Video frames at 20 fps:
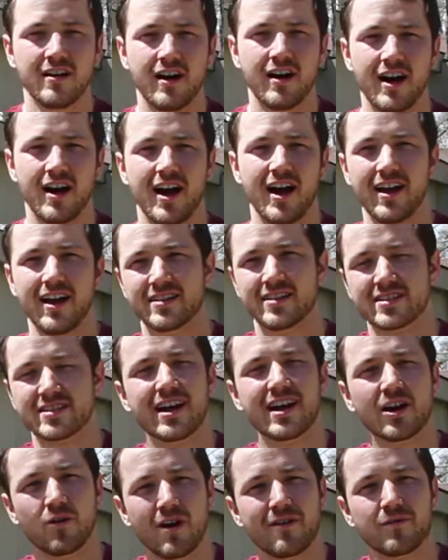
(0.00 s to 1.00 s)
and
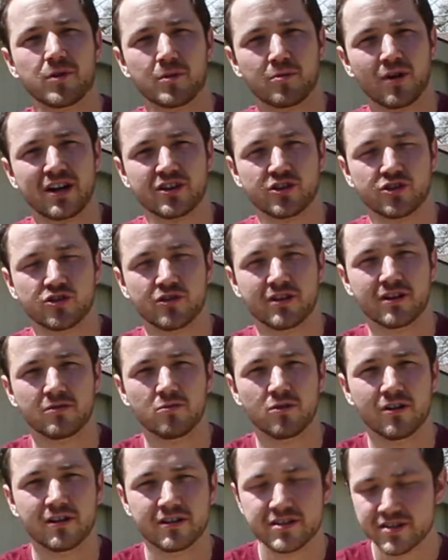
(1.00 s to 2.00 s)
staying away from the pressure treated
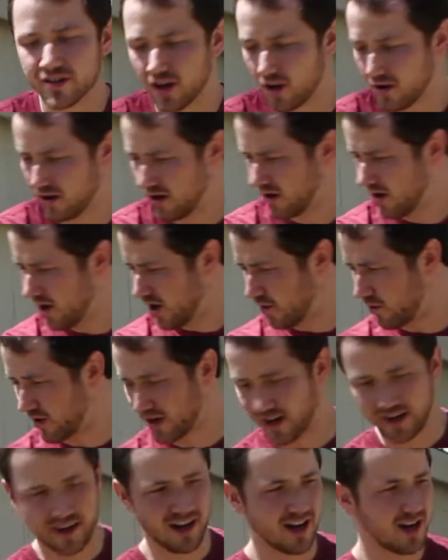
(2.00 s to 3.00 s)
wood. So we're going
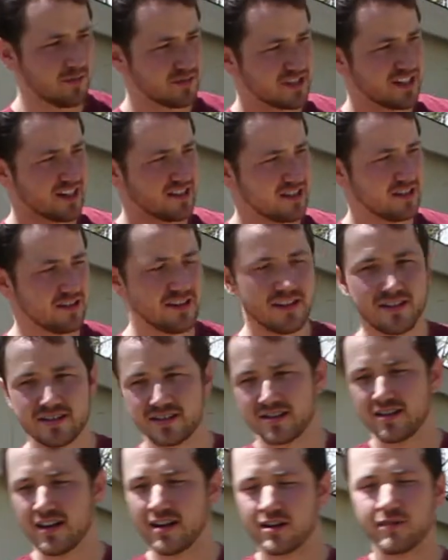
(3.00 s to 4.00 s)
to cut up 6 of
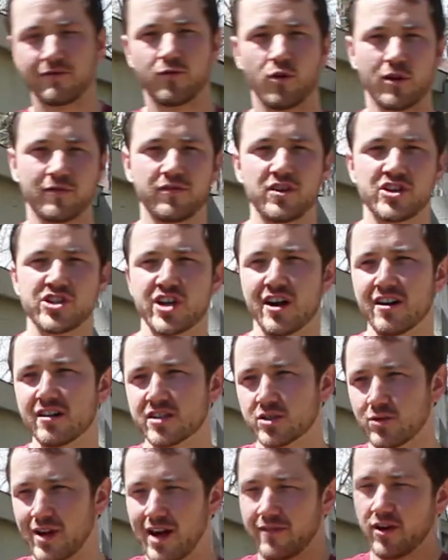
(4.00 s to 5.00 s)
these into 4-foot chunks,
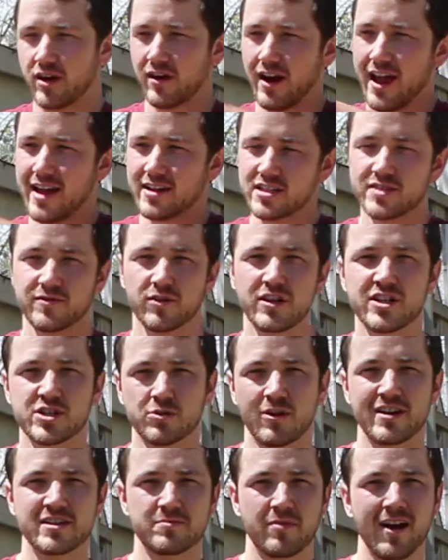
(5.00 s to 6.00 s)
so we have our ends for each
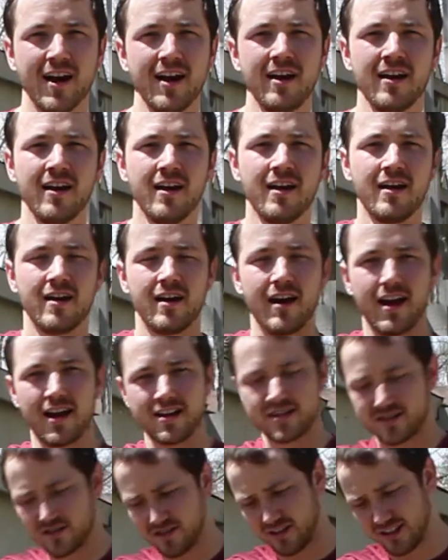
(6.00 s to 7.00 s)
raised bed.
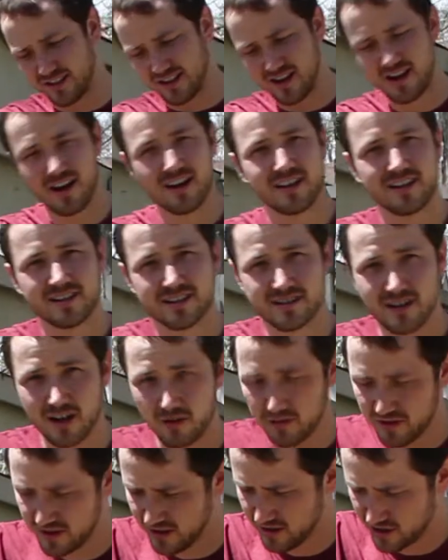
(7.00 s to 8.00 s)
And so let's get started
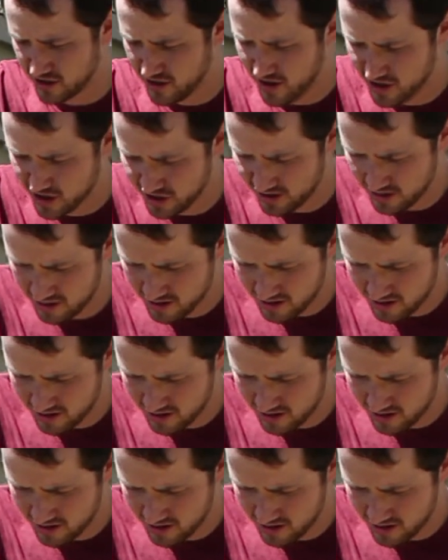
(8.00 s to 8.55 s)
with the construction.